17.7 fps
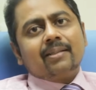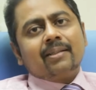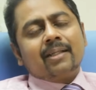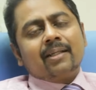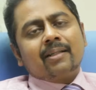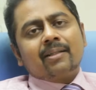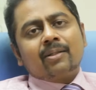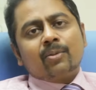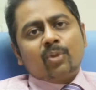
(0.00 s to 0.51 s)

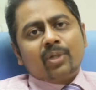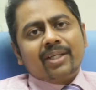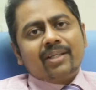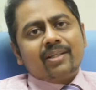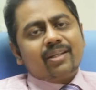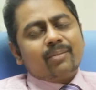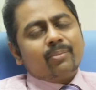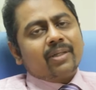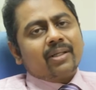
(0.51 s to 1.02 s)
then the only
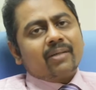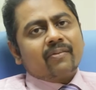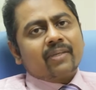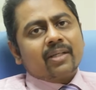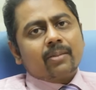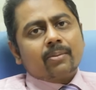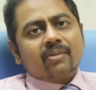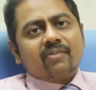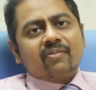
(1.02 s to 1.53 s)
treatment
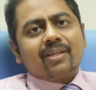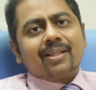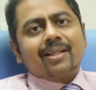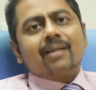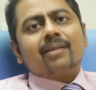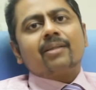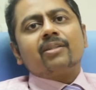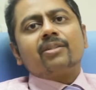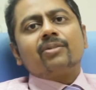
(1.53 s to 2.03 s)
available for
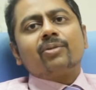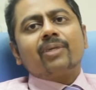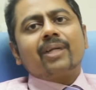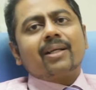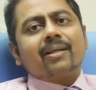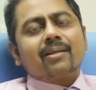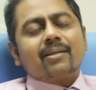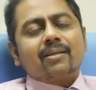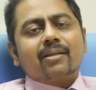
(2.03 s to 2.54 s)
that is to
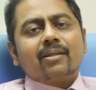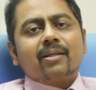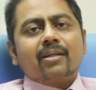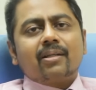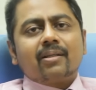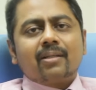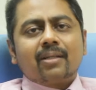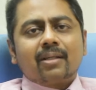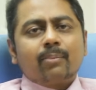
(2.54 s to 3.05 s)
get
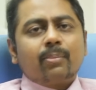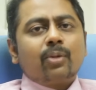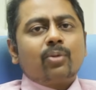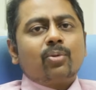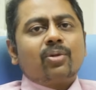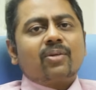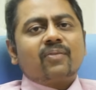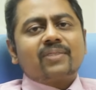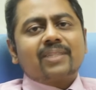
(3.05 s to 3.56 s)
that
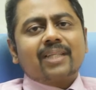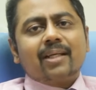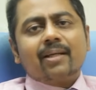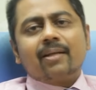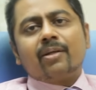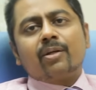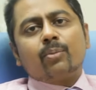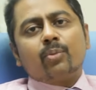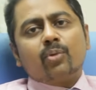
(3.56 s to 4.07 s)
balloon of
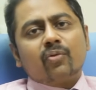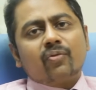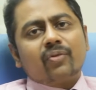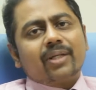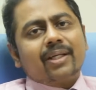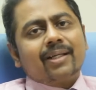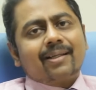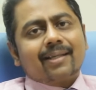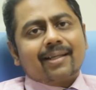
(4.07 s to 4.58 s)
skin
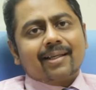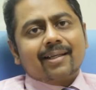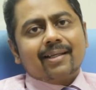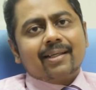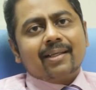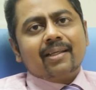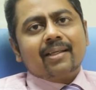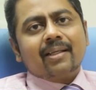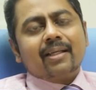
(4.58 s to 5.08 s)
removed
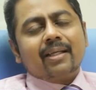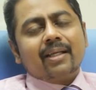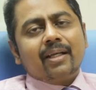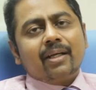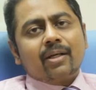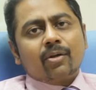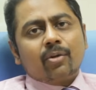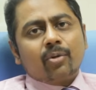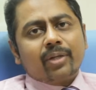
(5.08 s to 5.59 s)
entirely,
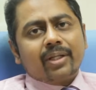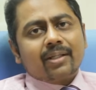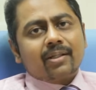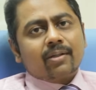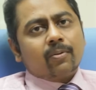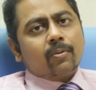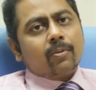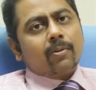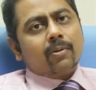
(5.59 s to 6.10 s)
including
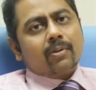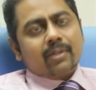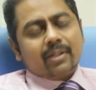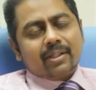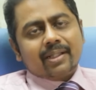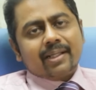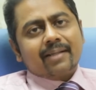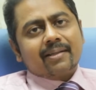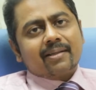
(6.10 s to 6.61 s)
the hole,
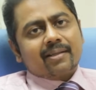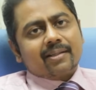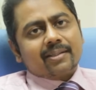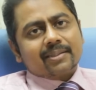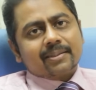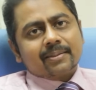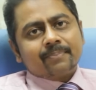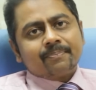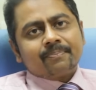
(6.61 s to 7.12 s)
the
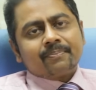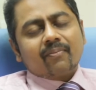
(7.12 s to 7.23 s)
entrance,